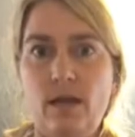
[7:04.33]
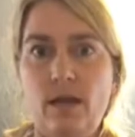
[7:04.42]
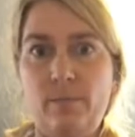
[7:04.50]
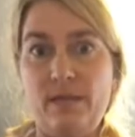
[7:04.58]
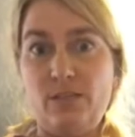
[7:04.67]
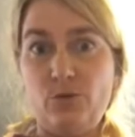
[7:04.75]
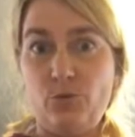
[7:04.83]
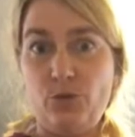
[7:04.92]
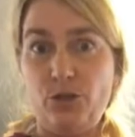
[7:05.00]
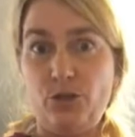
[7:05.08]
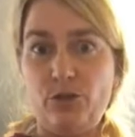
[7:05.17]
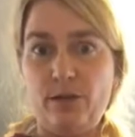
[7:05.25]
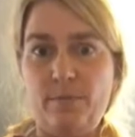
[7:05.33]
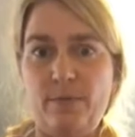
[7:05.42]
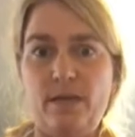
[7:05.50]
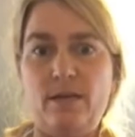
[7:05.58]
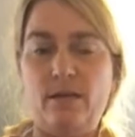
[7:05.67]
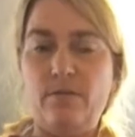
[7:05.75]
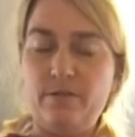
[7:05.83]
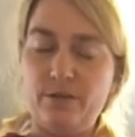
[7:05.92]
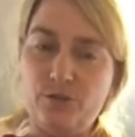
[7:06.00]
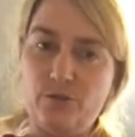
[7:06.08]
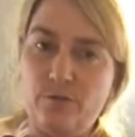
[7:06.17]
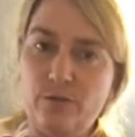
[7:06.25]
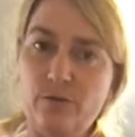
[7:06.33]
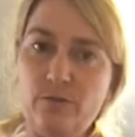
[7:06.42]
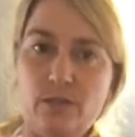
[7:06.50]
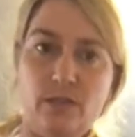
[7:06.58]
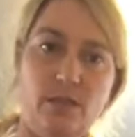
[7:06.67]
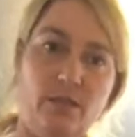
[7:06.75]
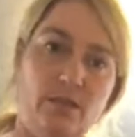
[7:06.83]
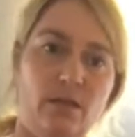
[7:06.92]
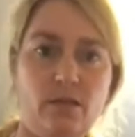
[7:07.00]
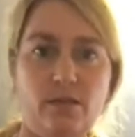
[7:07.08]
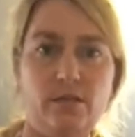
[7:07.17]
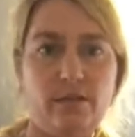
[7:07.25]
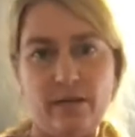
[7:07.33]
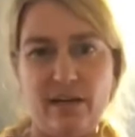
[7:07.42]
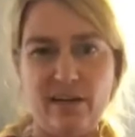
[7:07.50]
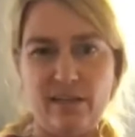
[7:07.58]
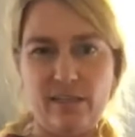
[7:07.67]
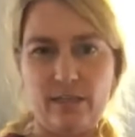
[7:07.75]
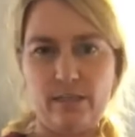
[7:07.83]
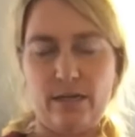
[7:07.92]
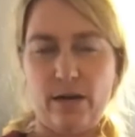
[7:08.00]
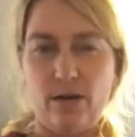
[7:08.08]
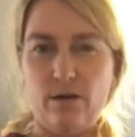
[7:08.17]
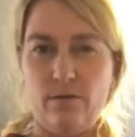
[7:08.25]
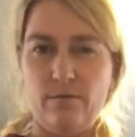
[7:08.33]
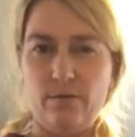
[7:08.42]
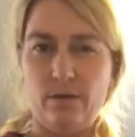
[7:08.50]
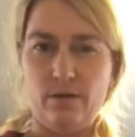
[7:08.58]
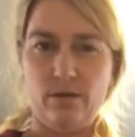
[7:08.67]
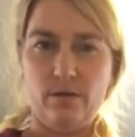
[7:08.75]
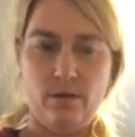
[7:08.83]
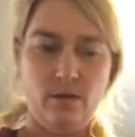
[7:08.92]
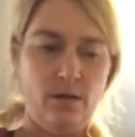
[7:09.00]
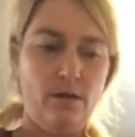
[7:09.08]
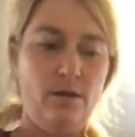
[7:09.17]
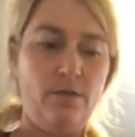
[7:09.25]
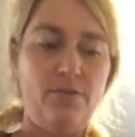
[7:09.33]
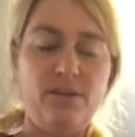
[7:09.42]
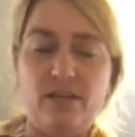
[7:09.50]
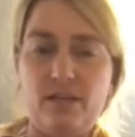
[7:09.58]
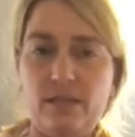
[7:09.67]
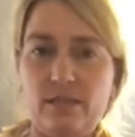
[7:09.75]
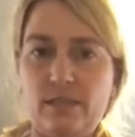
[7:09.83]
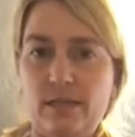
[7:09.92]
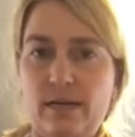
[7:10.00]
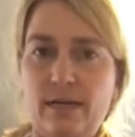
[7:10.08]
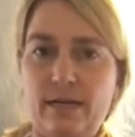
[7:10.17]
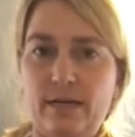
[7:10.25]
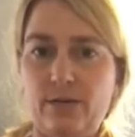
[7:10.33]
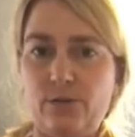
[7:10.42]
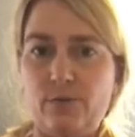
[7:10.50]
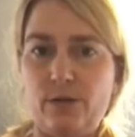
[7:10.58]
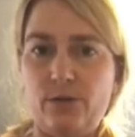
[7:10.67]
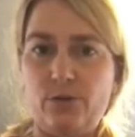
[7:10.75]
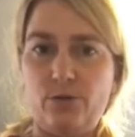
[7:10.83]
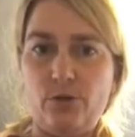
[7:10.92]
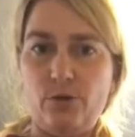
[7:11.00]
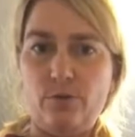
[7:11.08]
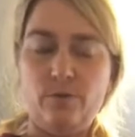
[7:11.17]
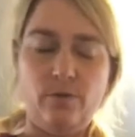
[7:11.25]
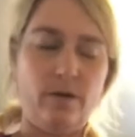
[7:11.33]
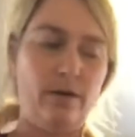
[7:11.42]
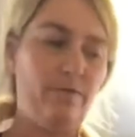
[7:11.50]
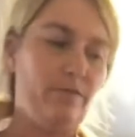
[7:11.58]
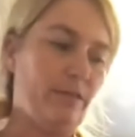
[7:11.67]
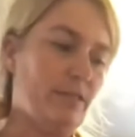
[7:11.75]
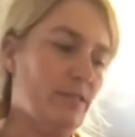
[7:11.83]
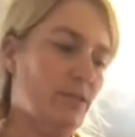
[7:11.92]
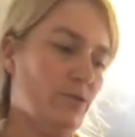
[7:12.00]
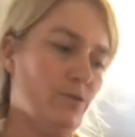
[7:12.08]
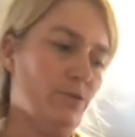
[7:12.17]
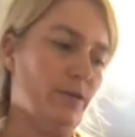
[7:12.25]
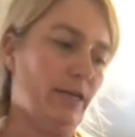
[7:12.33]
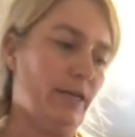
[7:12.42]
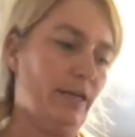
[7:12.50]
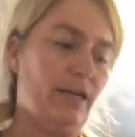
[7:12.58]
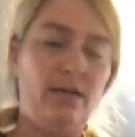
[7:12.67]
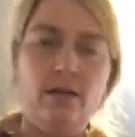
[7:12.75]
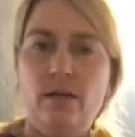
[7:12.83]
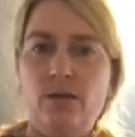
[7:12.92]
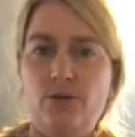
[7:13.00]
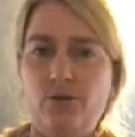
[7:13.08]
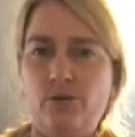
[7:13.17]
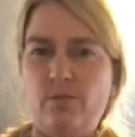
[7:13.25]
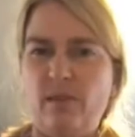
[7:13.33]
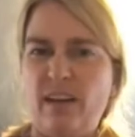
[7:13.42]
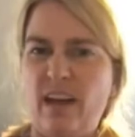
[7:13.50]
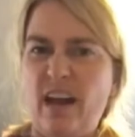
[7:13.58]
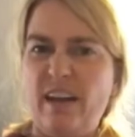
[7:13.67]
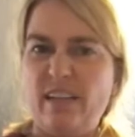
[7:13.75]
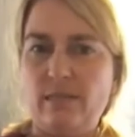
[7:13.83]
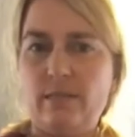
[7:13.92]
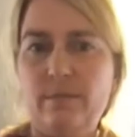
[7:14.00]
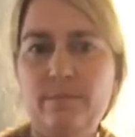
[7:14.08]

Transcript: It makes it really creamy, and if I use the frozen, then it kind of takes care of the thickness that I need as well. So I freeze the zucchini, use them like ice.